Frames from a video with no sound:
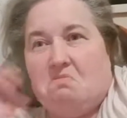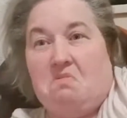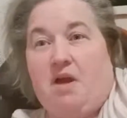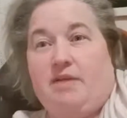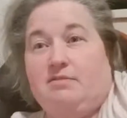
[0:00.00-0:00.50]

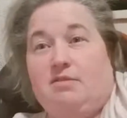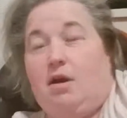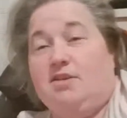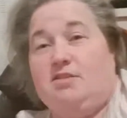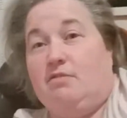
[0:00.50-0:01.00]
I
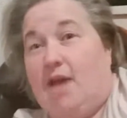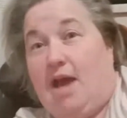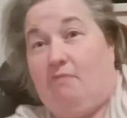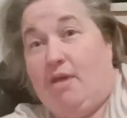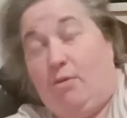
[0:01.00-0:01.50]
don't know how
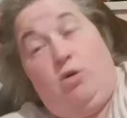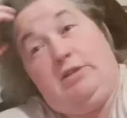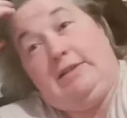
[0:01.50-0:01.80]
that worked out.